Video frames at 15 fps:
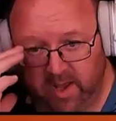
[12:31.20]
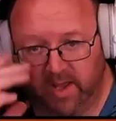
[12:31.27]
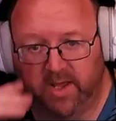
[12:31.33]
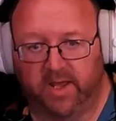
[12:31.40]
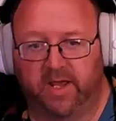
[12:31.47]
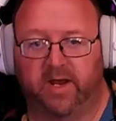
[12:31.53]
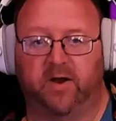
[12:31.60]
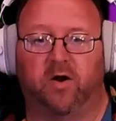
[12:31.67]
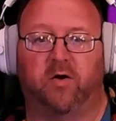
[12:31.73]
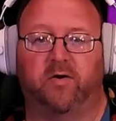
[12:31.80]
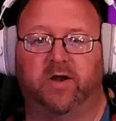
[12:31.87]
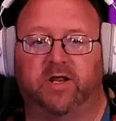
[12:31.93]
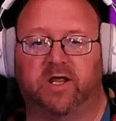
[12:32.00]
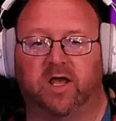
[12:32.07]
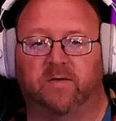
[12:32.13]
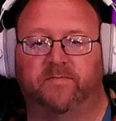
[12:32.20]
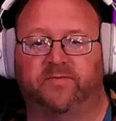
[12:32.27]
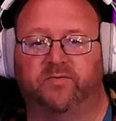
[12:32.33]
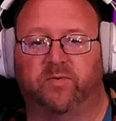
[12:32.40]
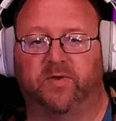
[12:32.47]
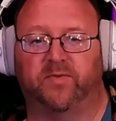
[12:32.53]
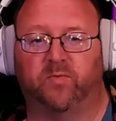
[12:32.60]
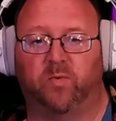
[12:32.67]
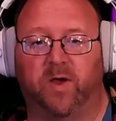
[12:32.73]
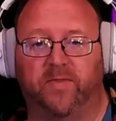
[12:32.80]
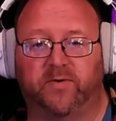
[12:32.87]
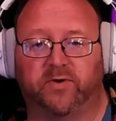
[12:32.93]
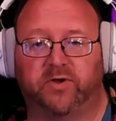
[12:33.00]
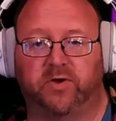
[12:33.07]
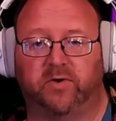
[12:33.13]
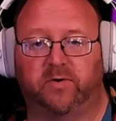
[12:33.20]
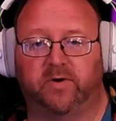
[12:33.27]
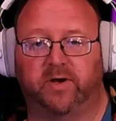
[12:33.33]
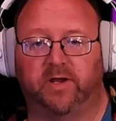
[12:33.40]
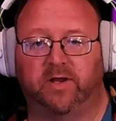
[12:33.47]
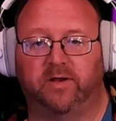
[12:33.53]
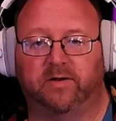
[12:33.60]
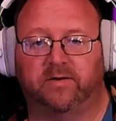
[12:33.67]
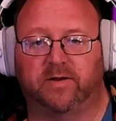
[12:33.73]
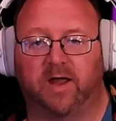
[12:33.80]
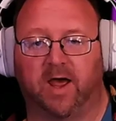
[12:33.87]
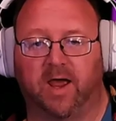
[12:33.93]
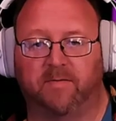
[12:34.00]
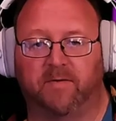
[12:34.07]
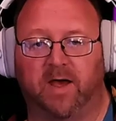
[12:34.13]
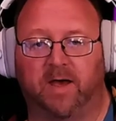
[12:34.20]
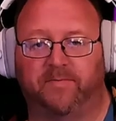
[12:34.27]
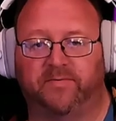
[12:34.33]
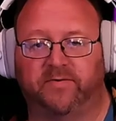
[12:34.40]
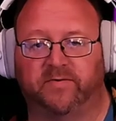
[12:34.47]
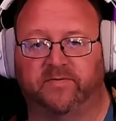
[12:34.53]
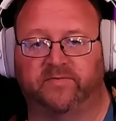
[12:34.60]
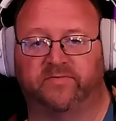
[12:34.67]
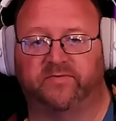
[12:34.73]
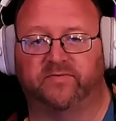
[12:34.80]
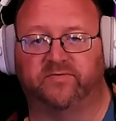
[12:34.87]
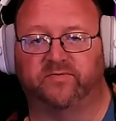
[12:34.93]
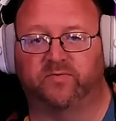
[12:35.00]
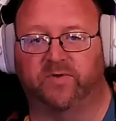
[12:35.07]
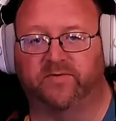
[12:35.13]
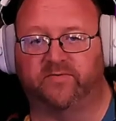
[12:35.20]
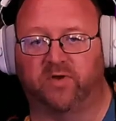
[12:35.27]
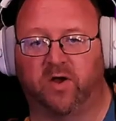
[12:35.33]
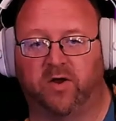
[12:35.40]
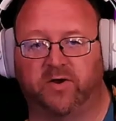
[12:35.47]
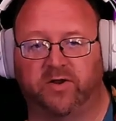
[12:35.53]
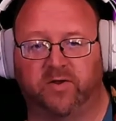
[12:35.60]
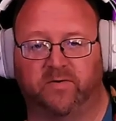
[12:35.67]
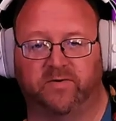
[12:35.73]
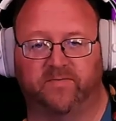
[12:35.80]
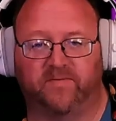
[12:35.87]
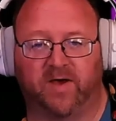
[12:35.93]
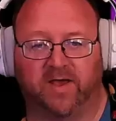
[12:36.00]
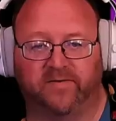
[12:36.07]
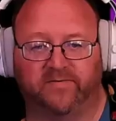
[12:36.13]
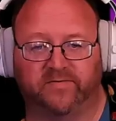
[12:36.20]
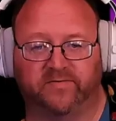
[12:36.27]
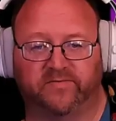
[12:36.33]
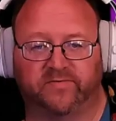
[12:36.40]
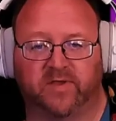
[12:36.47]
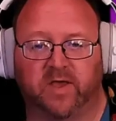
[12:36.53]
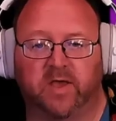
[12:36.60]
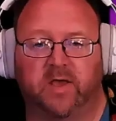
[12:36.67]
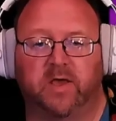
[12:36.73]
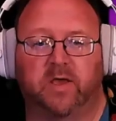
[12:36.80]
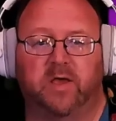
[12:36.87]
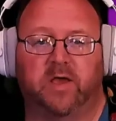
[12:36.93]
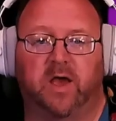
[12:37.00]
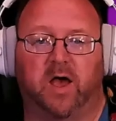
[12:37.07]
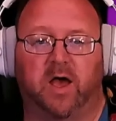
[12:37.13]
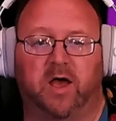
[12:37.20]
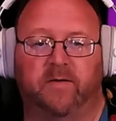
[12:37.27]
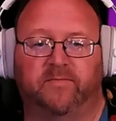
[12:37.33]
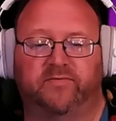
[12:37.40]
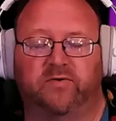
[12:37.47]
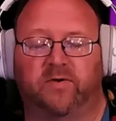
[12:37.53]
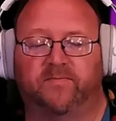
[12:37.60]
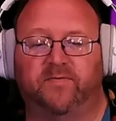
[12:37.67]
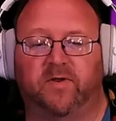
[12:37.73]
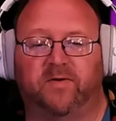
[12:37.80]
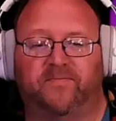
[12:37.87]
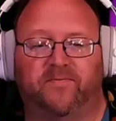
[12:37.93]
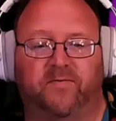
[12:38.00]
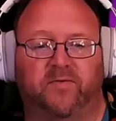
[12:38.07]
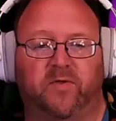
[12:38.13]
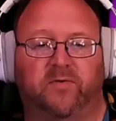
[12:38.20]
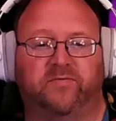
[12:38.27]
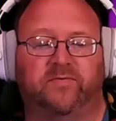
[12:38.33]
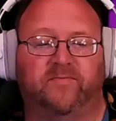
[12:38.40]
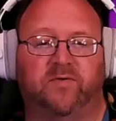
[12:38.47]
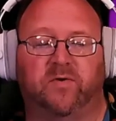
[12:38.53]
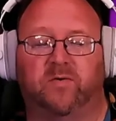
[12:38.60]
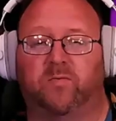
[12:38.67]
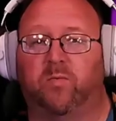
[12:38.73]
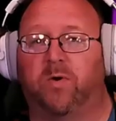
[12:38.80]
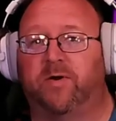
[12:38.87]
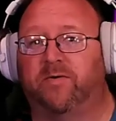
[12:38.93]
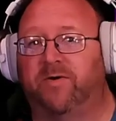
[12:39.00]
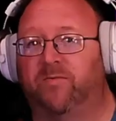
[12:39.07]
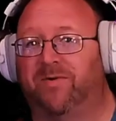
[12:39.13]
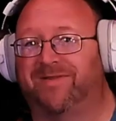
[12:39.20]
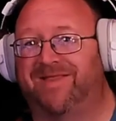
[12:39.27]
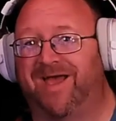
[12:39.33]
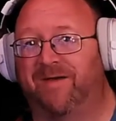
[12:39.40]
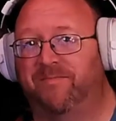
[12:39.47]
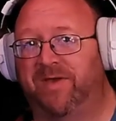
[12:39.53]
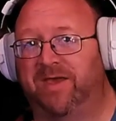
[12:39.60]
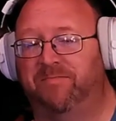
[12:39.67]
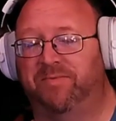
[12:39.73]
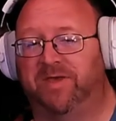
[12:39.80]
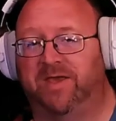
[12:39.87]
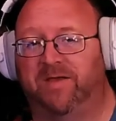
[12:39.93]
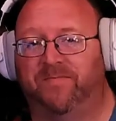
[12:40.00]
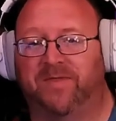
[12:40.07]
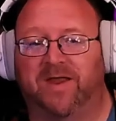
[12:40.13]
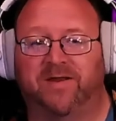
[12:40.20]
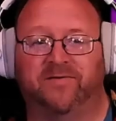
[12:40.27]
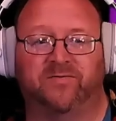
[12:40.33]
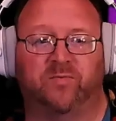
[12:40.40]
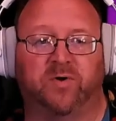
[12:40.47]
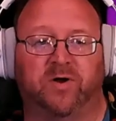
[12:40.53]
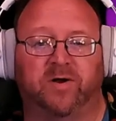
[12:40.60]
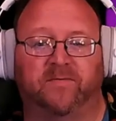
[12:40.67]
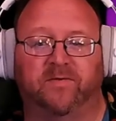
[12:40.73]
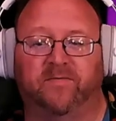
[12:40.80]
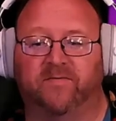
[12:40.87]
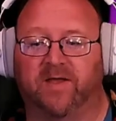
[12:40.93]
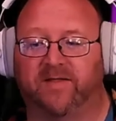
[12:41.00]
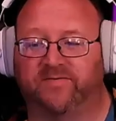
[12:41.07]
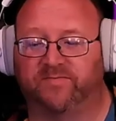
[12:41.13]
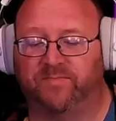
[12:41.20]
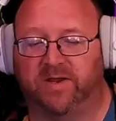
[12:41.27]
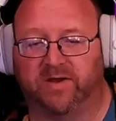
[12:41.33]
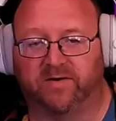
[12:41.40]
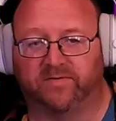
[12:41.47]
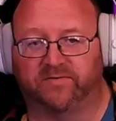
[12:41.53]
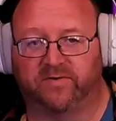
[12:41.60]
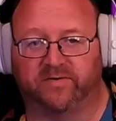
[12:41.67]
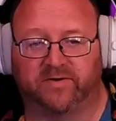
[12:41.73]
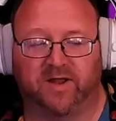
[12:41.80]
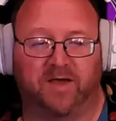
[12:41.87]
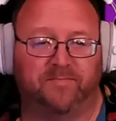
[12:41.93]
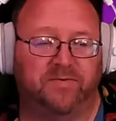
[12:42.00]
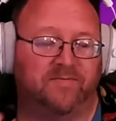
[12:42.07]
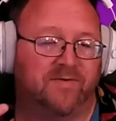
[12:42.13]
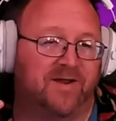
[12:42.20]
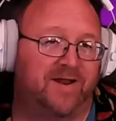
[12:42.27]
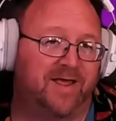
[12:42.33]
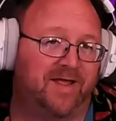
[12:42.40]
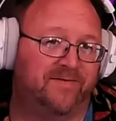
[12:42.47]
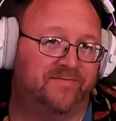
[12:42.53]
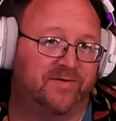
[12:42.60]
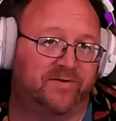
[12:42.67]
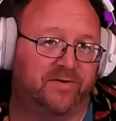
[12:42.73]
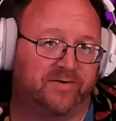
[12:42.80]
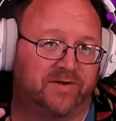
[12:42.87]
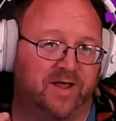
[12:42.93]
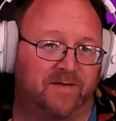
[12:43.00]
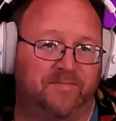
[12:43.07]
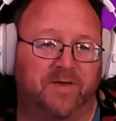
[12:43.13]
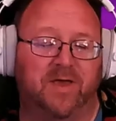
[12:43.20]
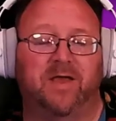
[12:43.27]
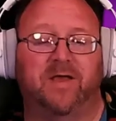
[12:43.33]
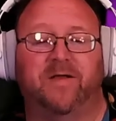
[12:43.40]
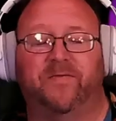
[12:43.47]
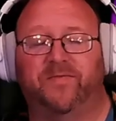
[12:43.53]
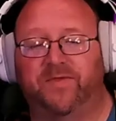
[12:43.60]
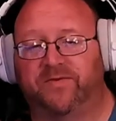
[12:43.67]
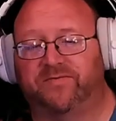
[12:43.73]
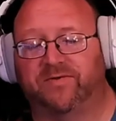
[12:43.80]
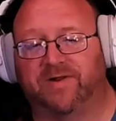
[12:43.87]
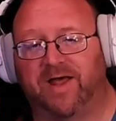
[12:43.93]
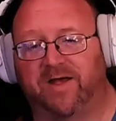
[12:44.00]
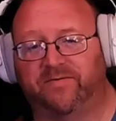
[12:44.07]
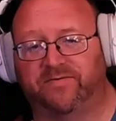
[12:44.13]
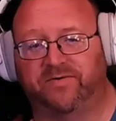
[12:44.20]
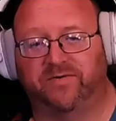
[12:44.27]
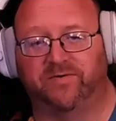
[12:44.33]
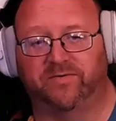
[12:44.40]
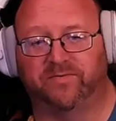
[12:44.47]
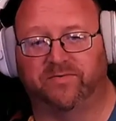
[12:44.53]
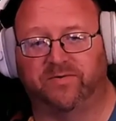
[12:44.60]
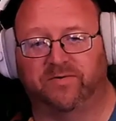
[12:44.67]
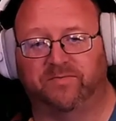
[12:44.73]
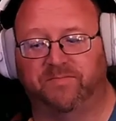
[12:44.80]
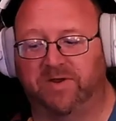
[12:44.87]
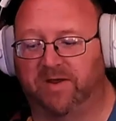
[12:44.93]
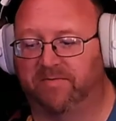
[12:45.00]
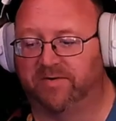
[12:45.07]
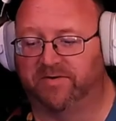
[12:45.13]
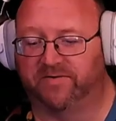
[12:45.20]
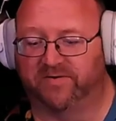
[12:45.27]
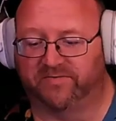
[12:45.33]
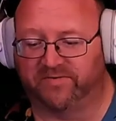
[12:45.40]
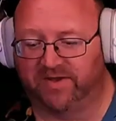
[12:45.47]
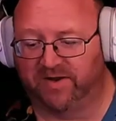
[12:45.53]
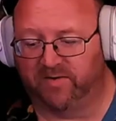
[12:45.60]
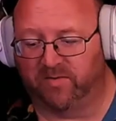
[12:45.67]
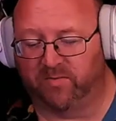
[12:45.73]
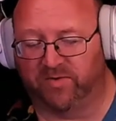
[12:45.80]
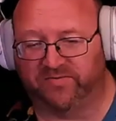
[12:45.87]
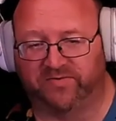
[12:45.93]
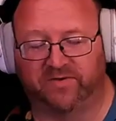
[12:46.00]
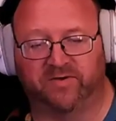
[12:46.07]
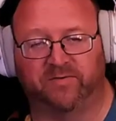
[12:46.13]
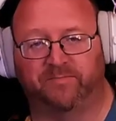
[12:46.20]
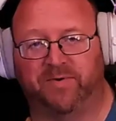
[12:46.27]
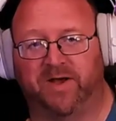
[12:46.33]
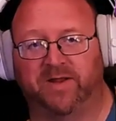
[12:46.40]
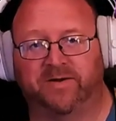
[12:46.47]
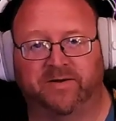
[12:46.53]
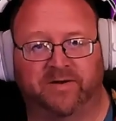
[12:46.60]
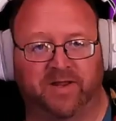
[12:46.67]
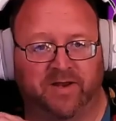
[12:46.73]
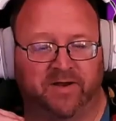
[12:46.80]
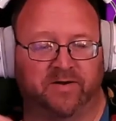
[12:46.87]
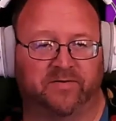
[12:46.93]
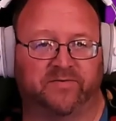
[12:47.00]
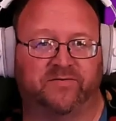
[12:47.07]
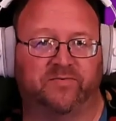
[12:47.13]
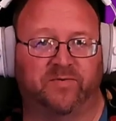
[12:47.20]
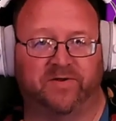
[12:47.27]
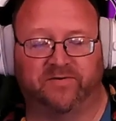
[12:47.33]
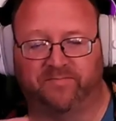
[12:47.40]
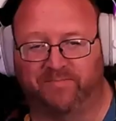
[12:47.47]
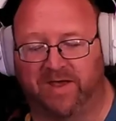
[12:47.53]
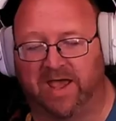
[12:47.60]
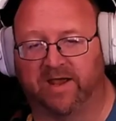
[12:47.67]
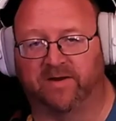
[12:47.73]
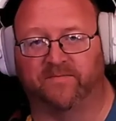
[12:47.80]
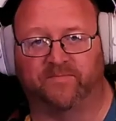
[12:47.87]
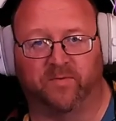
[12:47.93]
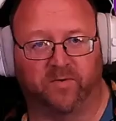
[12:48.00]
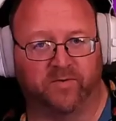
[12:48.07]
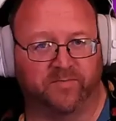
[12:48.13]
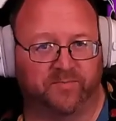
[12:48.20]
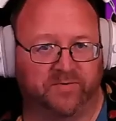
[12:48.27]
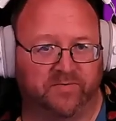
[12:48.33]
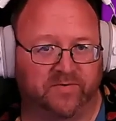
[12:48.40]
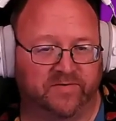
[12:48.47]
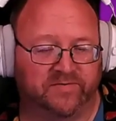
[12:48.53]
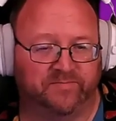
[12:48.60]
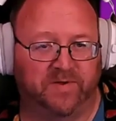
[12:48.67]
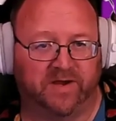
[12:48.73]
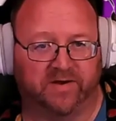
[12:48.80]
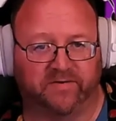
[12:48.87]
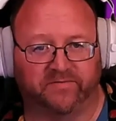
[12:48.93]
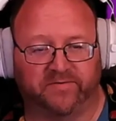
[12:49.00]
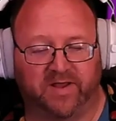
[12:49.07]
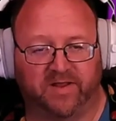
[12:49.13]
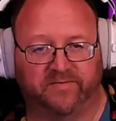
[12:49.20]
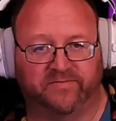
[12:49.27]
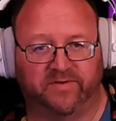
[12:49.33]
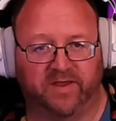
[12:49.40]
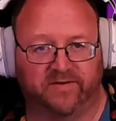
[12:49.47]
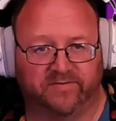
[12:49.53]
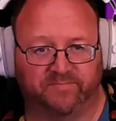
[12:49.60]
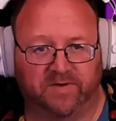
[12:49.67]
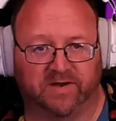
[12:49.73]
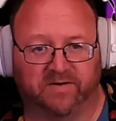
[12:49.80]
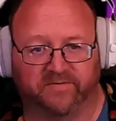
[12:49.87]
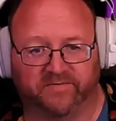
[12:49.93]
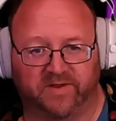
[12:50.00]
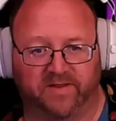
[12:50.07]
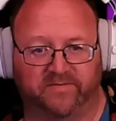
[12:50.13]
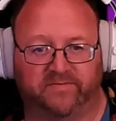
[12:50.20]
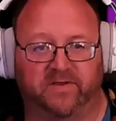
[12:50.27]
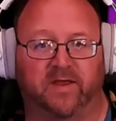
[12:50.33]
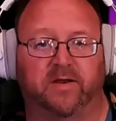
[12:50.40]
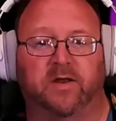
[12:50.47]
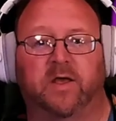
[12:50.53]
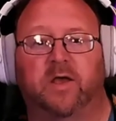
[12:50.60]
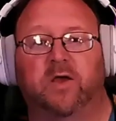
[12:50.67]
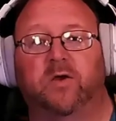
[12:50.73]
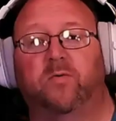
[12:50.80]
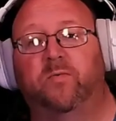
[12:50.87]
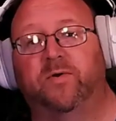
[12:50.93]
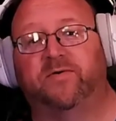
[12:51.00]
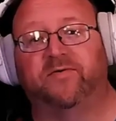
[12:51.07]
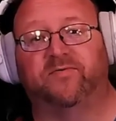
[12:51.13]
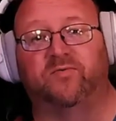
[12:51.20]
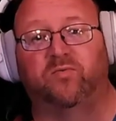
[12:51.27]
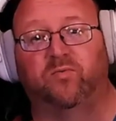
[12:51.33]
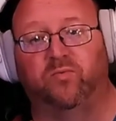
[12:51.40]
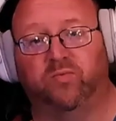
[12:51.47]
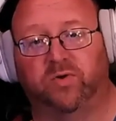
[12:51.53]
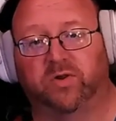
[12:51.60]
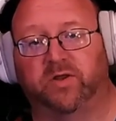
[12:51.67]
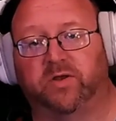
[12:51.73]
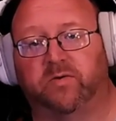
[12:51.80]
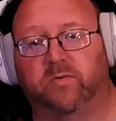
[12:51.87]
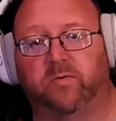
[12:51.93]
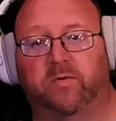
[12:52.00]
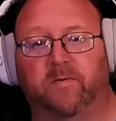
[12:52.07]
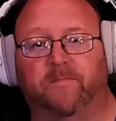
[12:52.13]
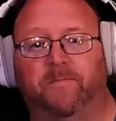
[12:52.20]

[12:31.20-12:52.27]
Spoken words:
It already comes with weather query, time options, switch audio devices. So for those of you who are wondering what that may be, that is where you've got speakers hooked up, you've got a headset hooked up. This allows you to be able to just hit a single button and it'll switch back and forth between speakers, headset, which is really cool.